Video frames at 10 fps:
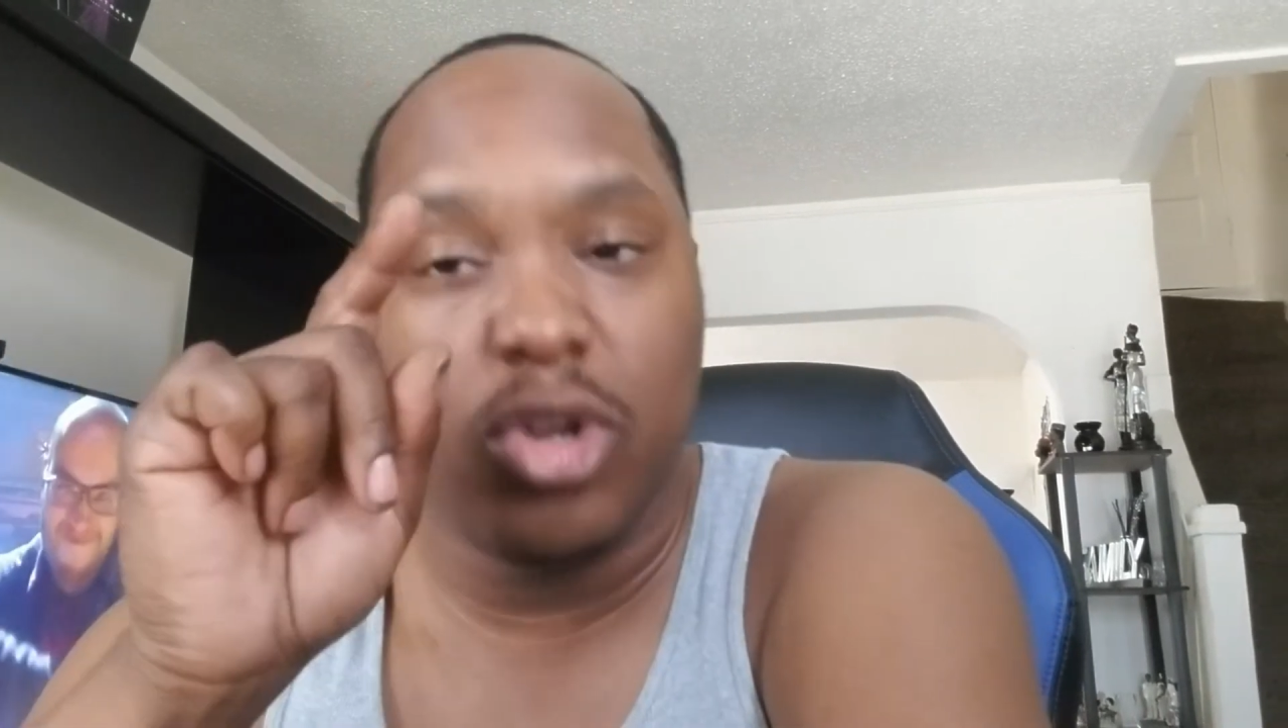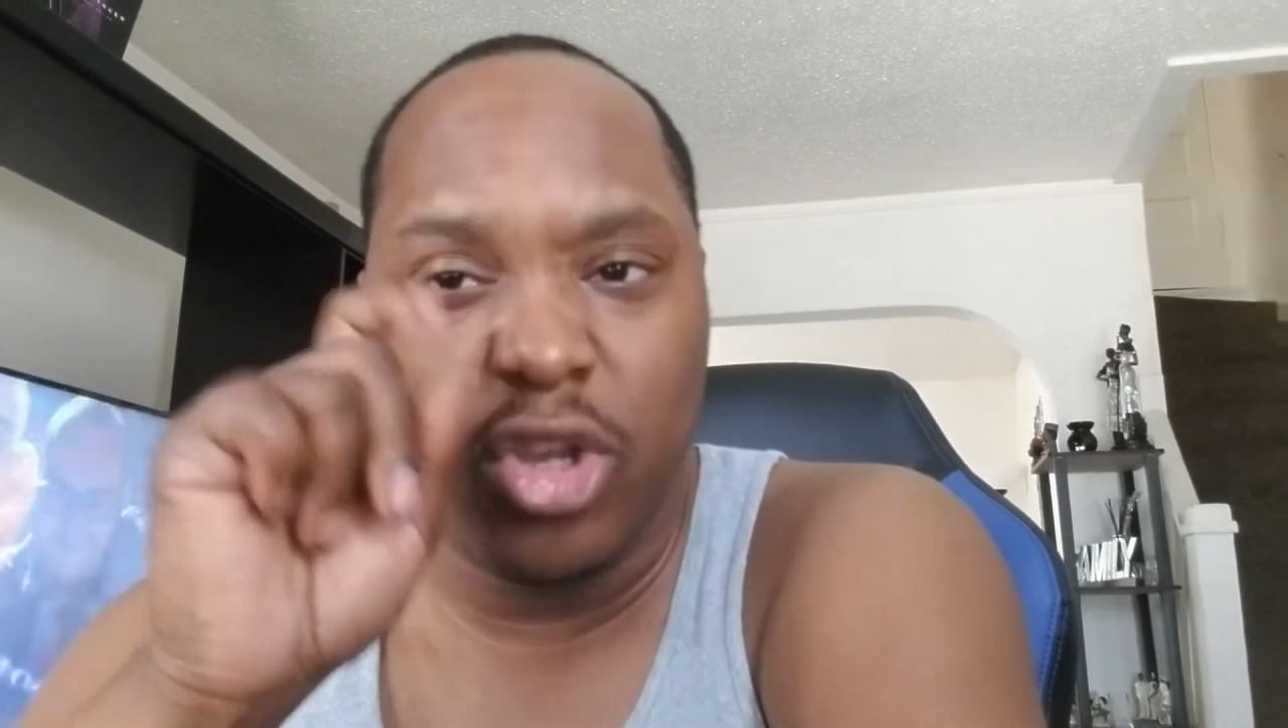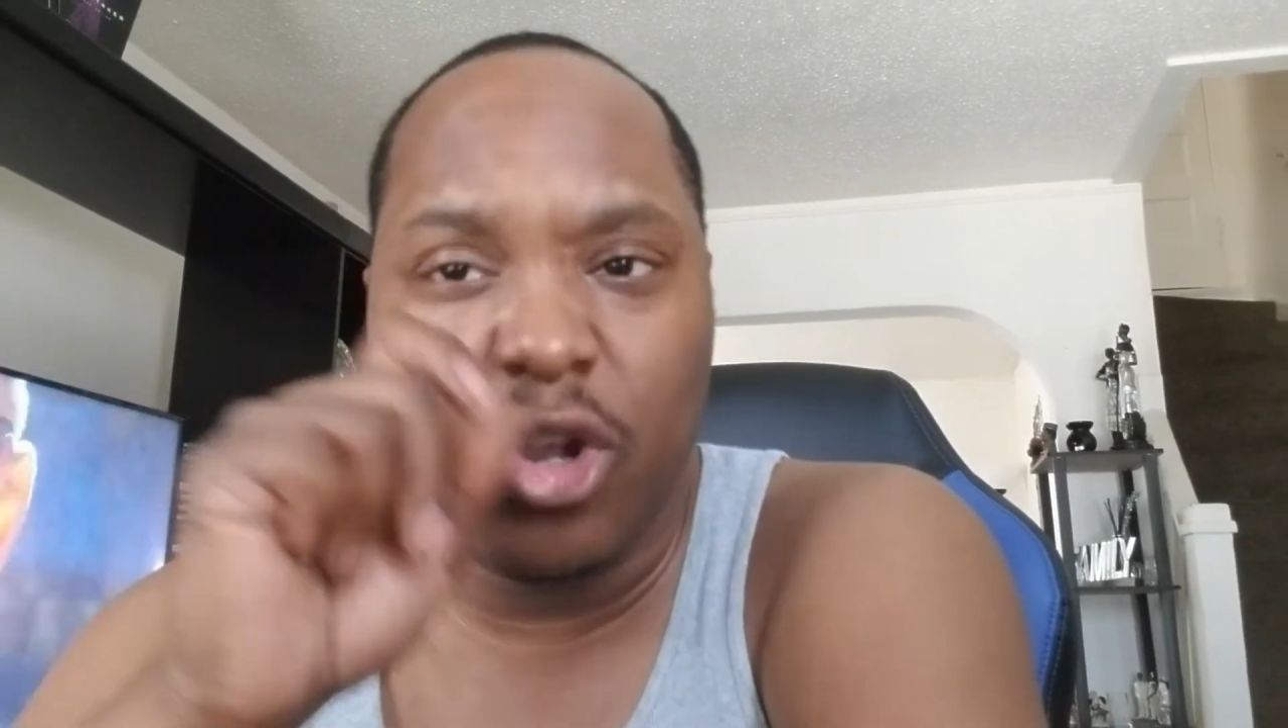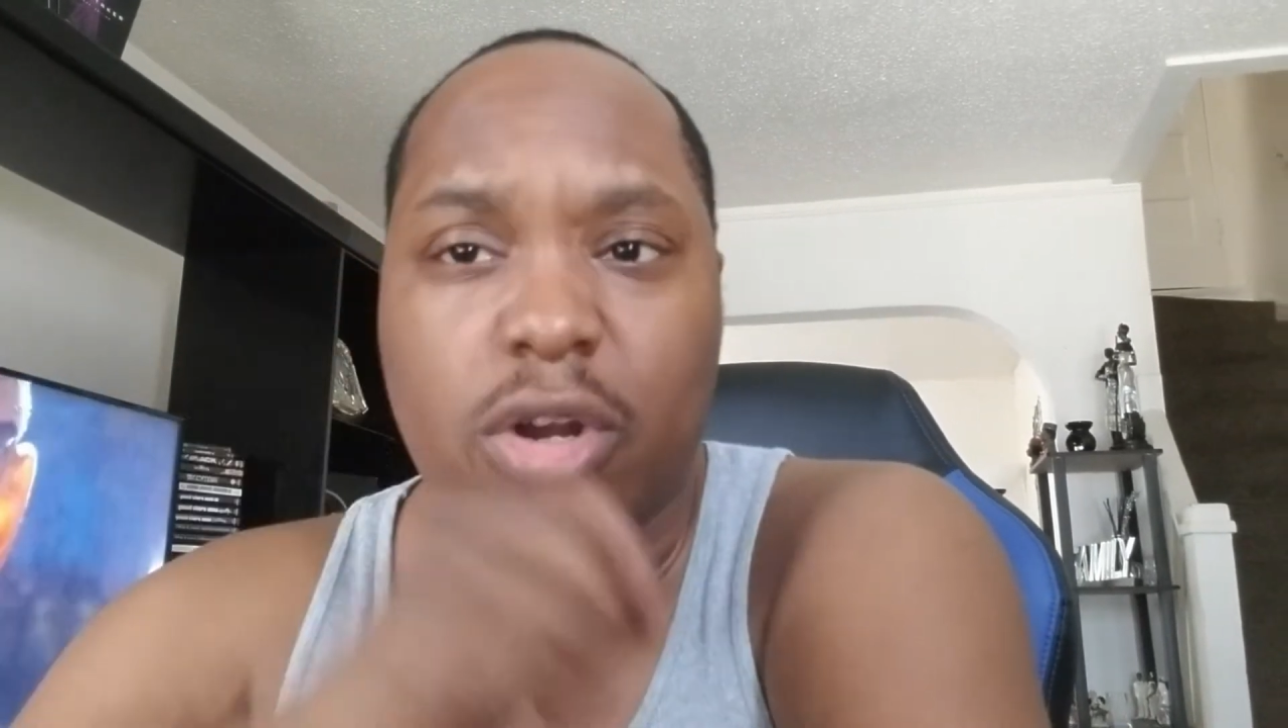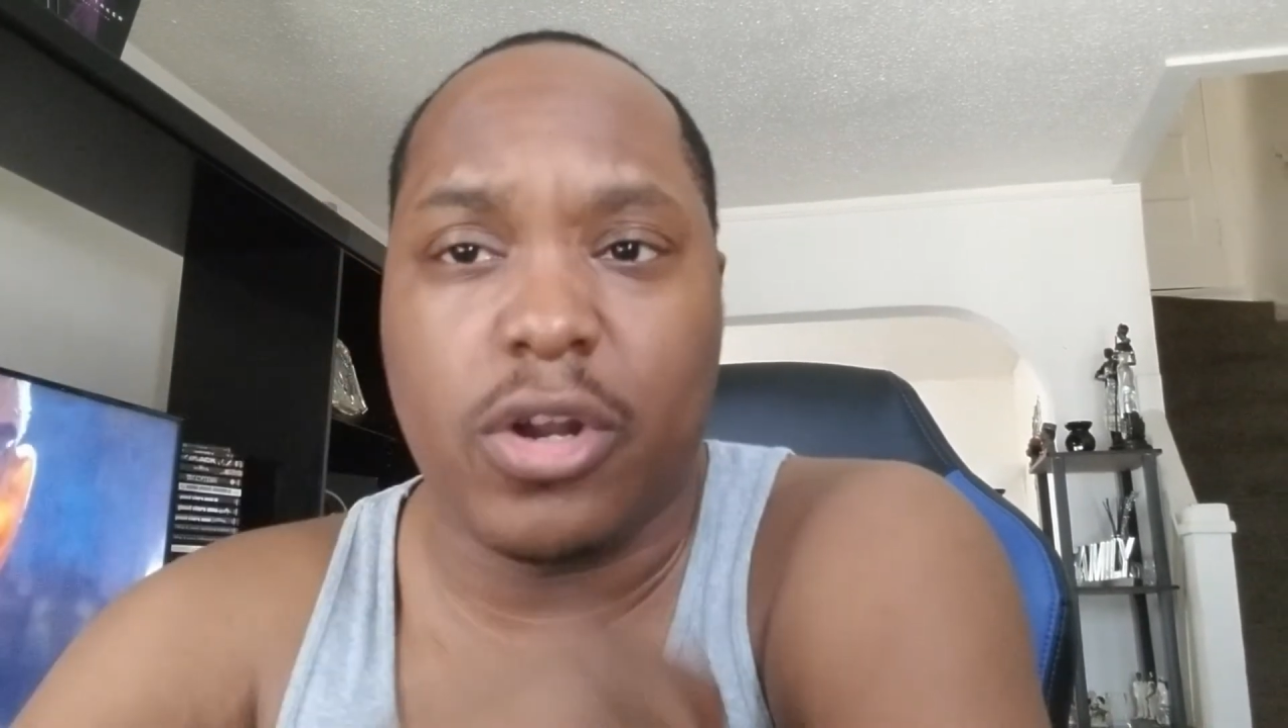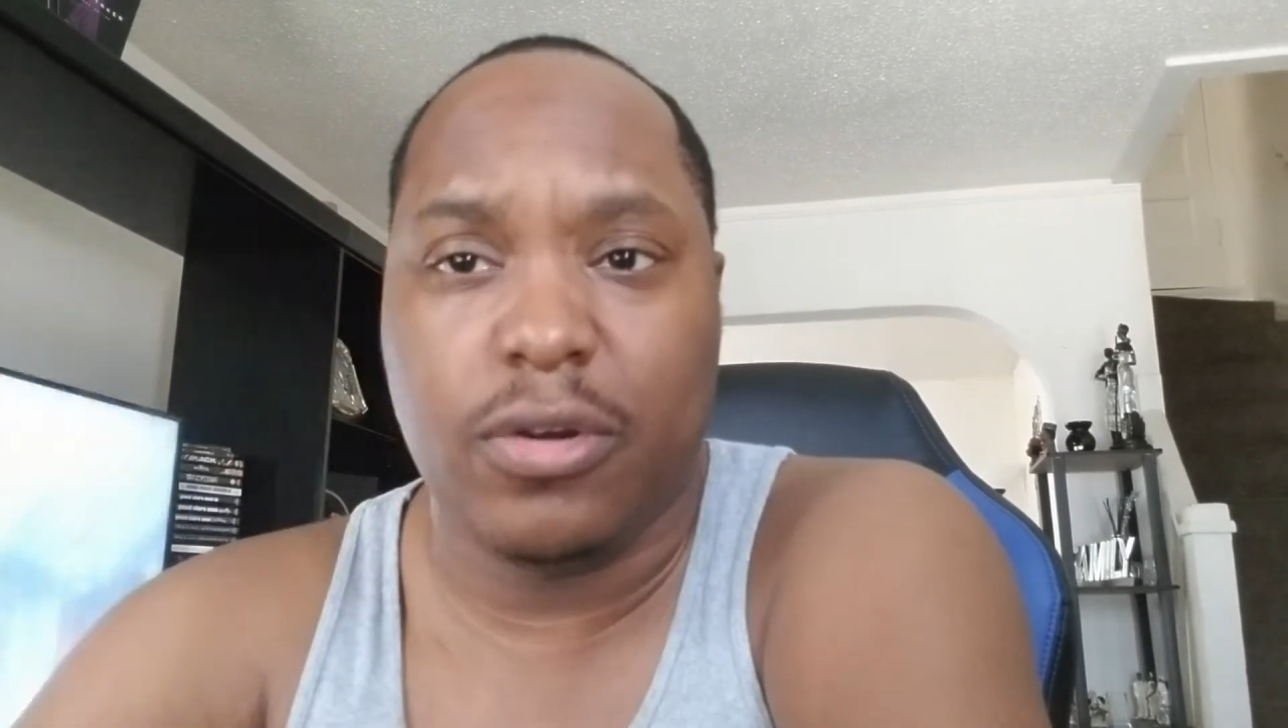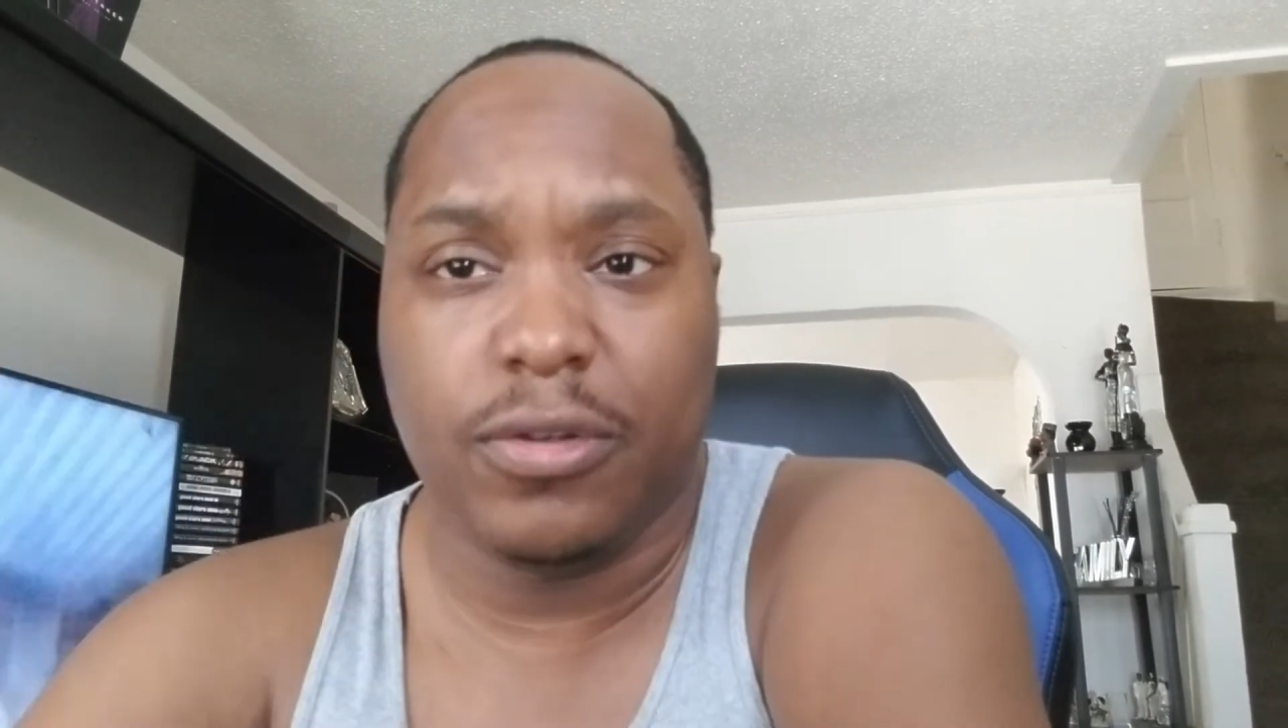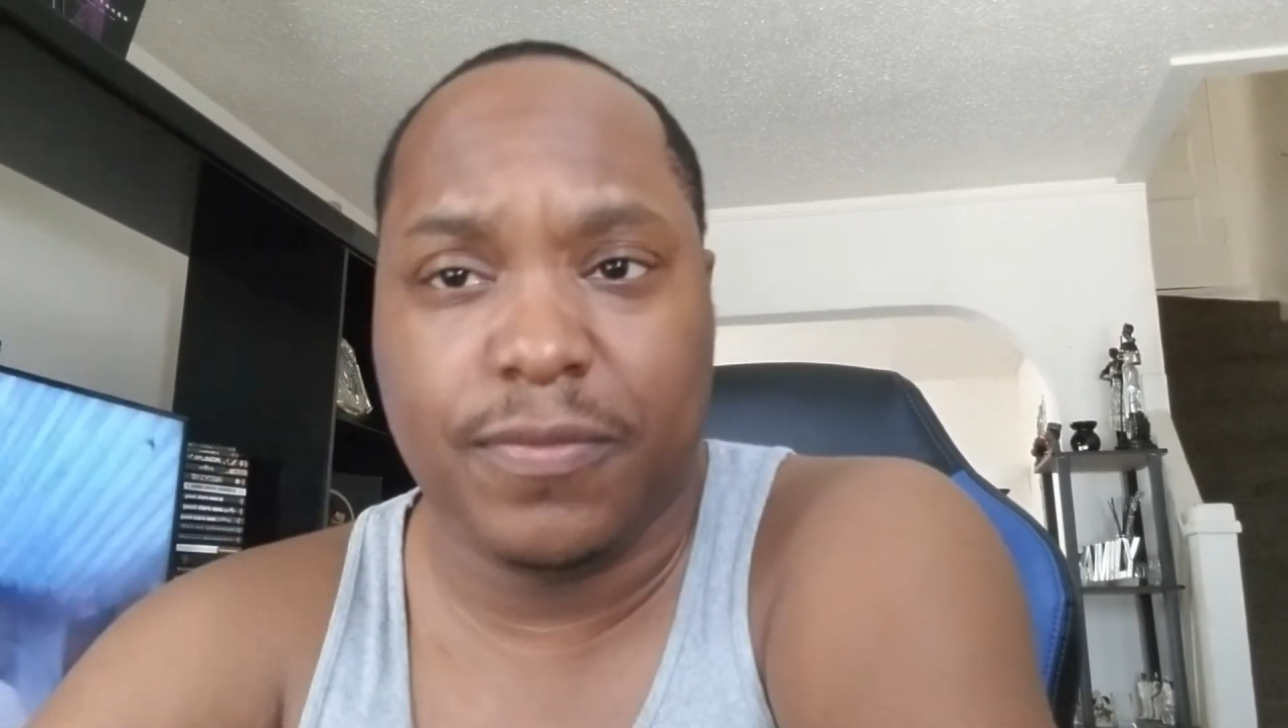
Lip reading: you're here.